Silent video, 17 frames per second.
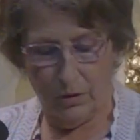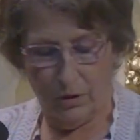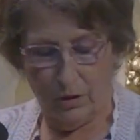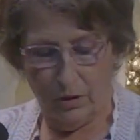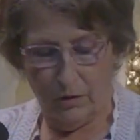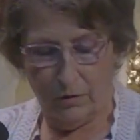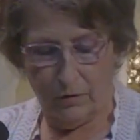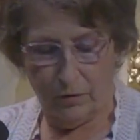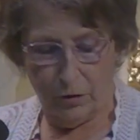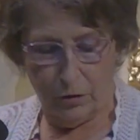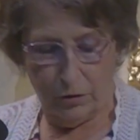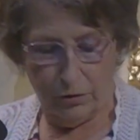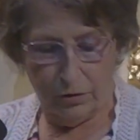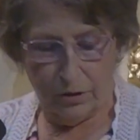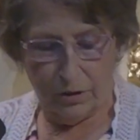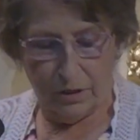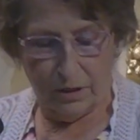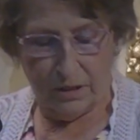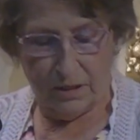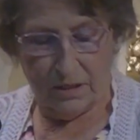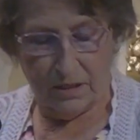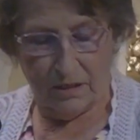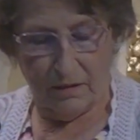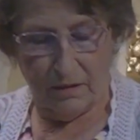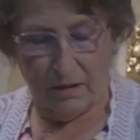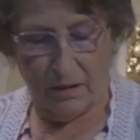flute,
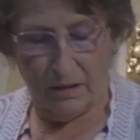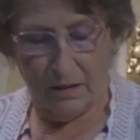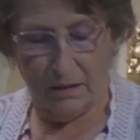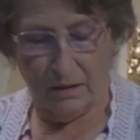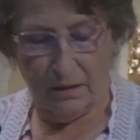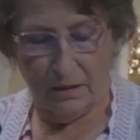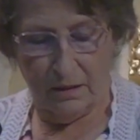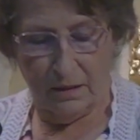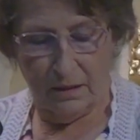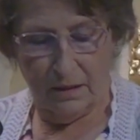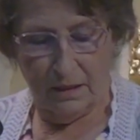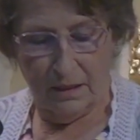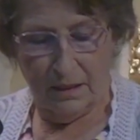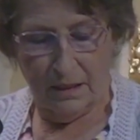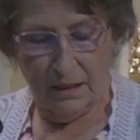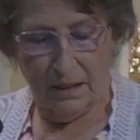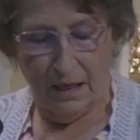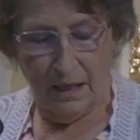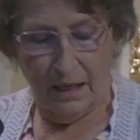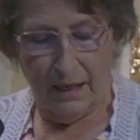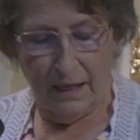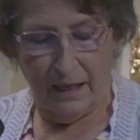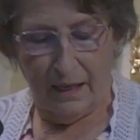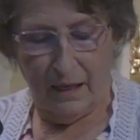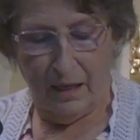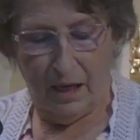zither, lyre,
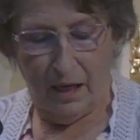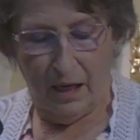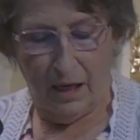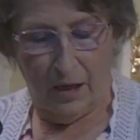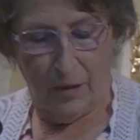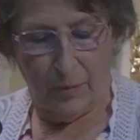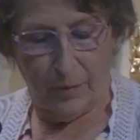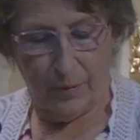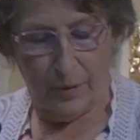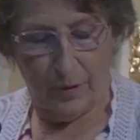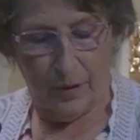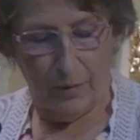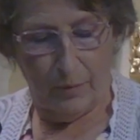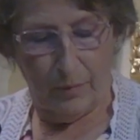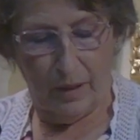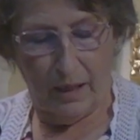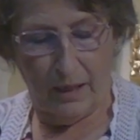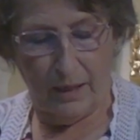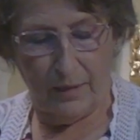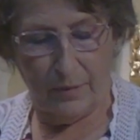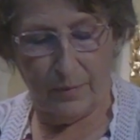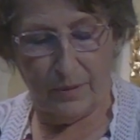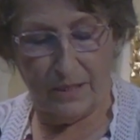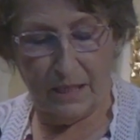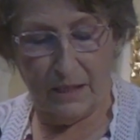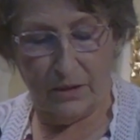harp, pipes,
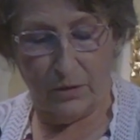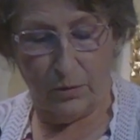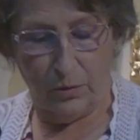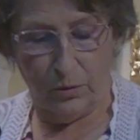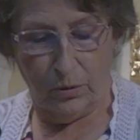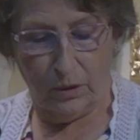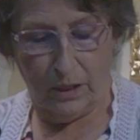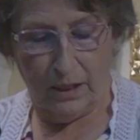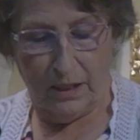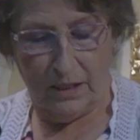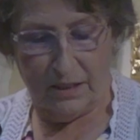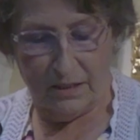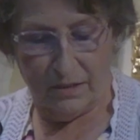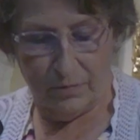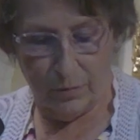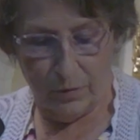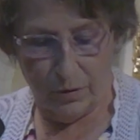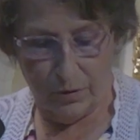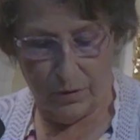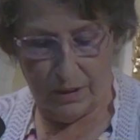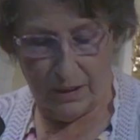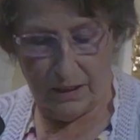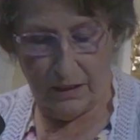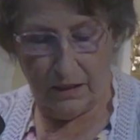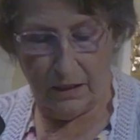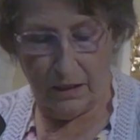and all kinds of
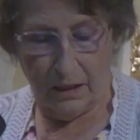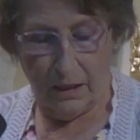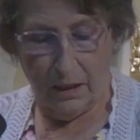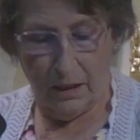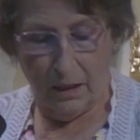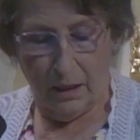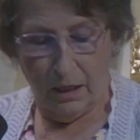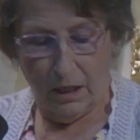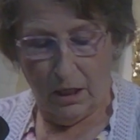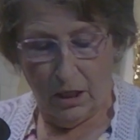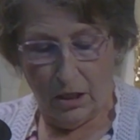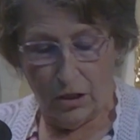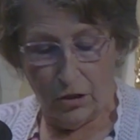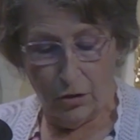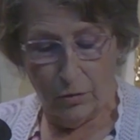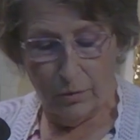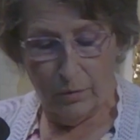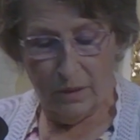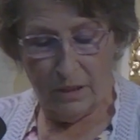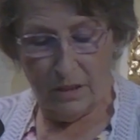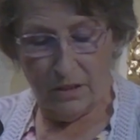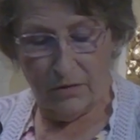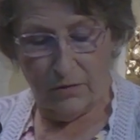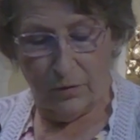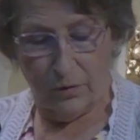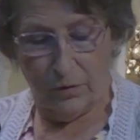music, you must
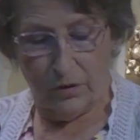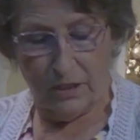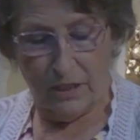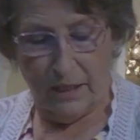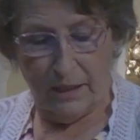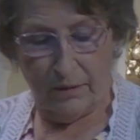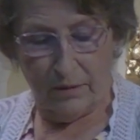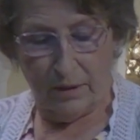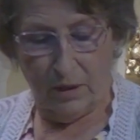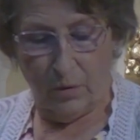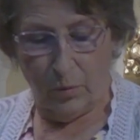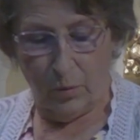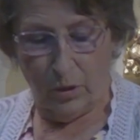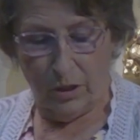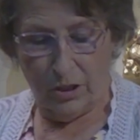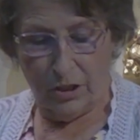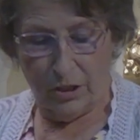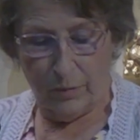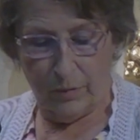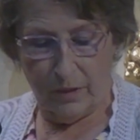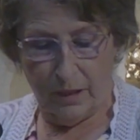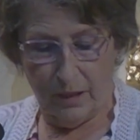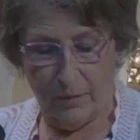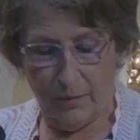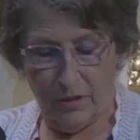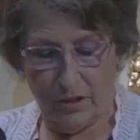fall down and worship the
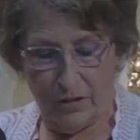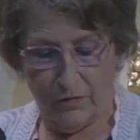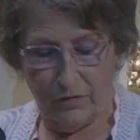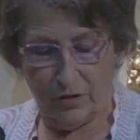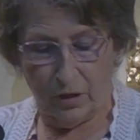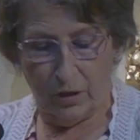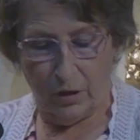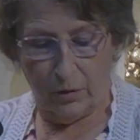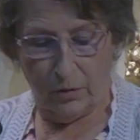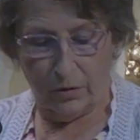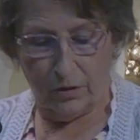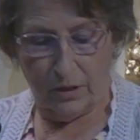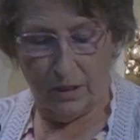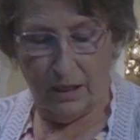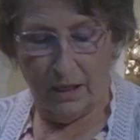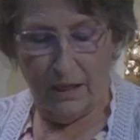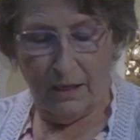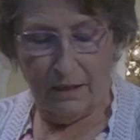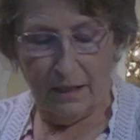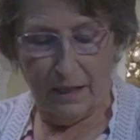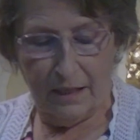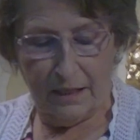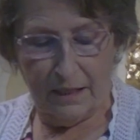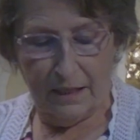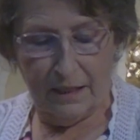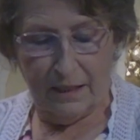image of gold that
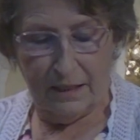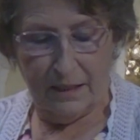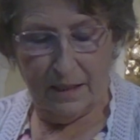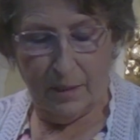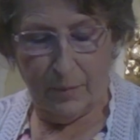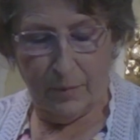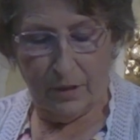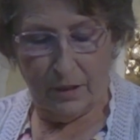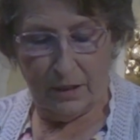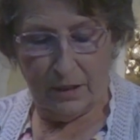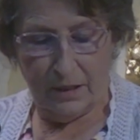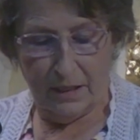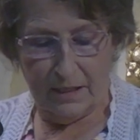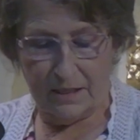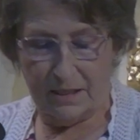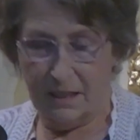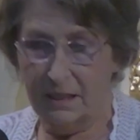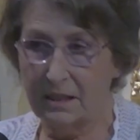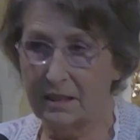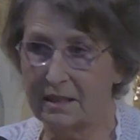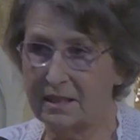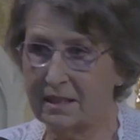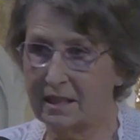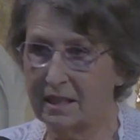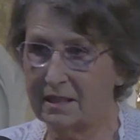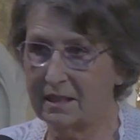King Nebuchadnezzar has
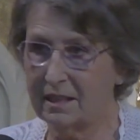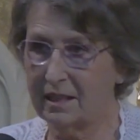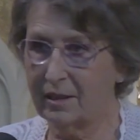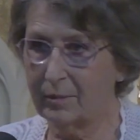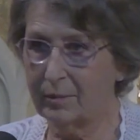set up.